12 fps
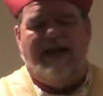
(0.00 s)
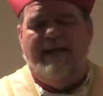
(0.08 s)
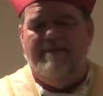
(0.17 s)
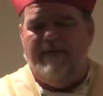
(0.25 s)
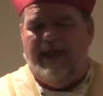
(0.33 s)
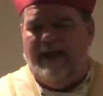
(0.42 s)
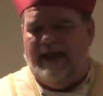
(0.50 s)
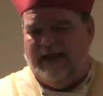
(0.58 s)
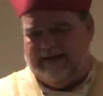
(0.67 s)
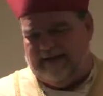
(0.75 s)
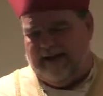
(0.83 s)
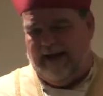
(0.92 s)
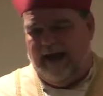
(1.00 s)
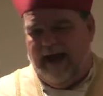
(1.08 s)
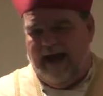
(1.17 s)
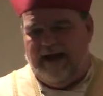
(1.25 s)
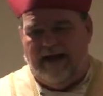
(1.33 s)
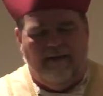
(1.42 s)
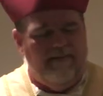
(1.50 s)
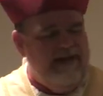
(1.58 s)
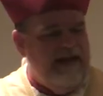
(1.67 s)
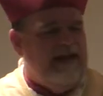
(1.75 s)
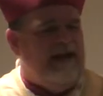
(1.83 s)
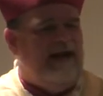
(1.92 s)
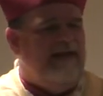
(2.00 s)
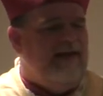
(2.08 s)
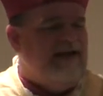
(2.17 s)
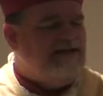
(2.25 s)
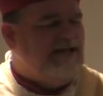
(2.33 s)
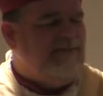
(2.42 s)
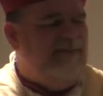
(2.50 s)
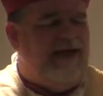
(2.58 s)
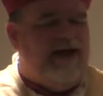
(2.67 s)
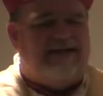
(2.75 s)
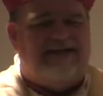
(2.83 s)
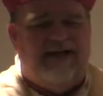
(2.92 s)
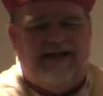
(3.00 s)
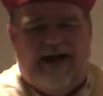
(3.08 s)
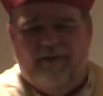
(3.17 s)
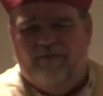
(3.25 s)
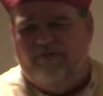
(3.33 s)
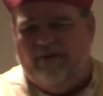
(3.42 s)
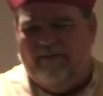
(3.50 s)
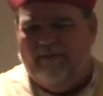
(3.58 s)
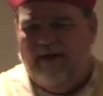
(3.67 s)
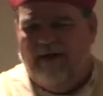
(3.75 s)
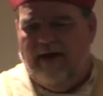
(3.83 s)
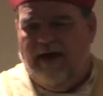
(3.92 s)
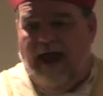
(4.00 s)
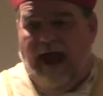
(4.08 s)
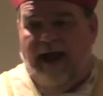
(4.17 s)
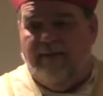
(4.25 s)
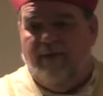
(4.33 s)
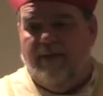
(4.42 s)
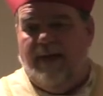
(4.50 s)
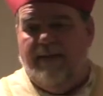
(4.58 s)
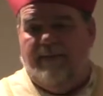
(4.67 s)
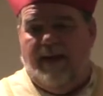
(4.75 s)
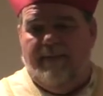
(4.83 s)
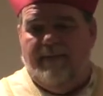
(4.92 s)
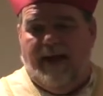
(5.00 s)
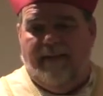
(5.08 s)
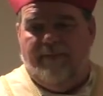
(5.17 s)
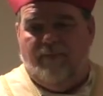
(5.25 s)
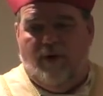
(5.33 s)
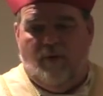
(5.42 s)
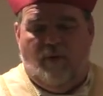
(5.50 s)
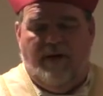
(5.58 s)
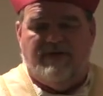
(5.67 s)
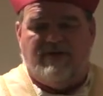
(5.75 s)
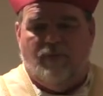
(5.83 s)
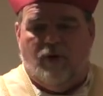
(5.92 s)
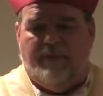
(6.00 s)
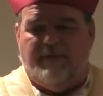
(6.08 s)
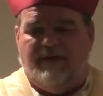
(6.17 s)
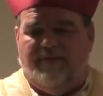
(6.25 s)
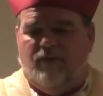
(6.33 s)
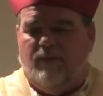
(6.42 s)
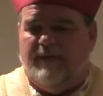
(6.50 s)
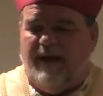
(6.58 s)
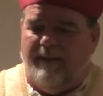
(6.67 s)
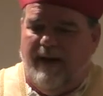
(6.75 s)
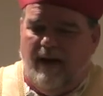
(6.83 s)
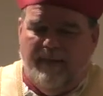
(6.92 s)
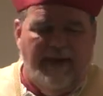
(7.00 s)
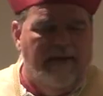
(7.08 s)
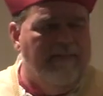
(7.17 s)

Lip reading: immediately. And immediately the SSPX denounced him. And that when Summorum Pontificum came out, they